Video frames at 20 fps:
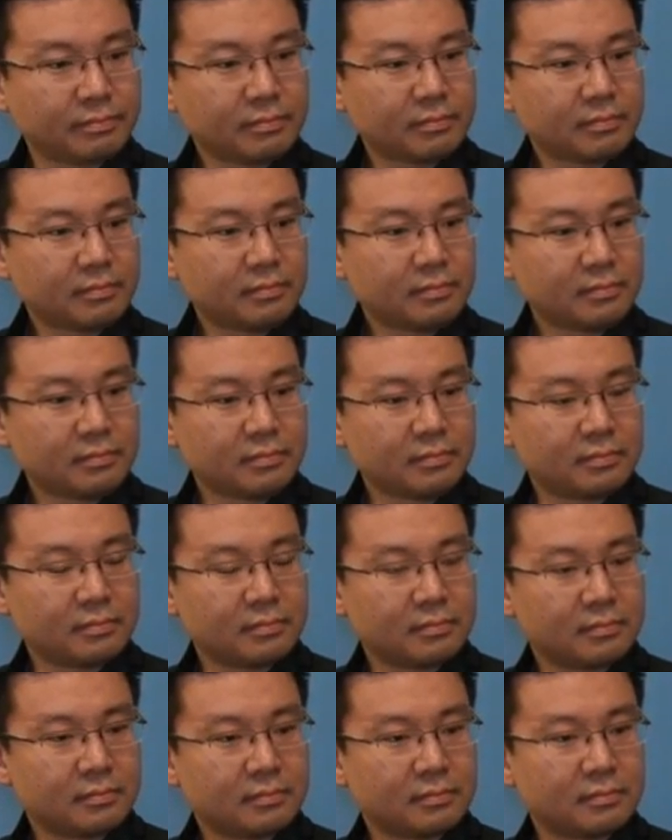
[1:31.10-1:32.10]

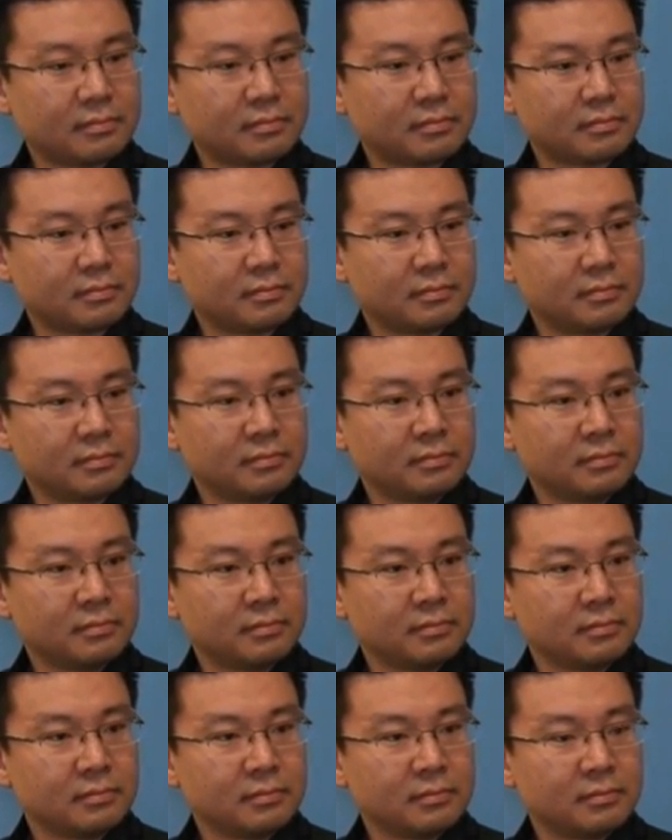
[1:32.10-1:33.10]

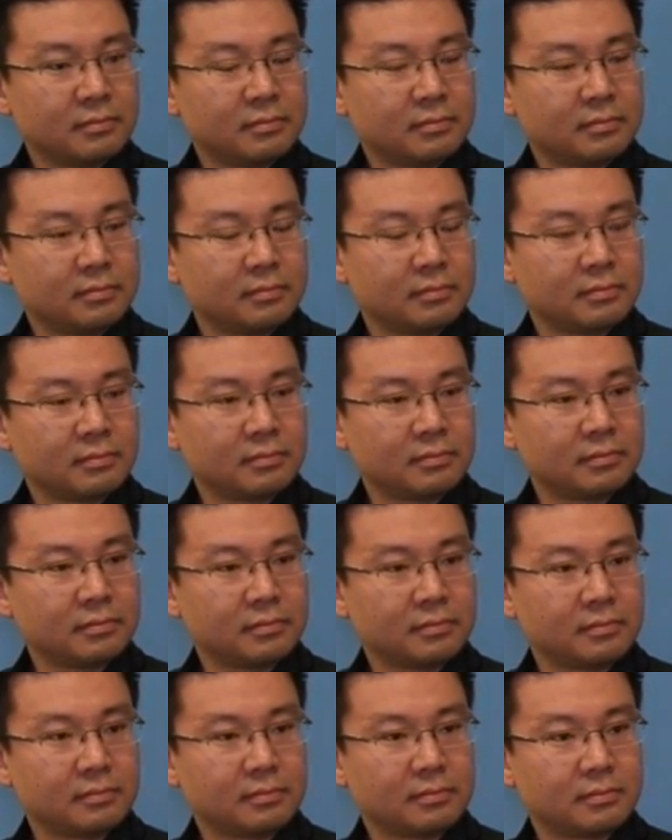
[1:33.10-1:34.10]
(not speaking)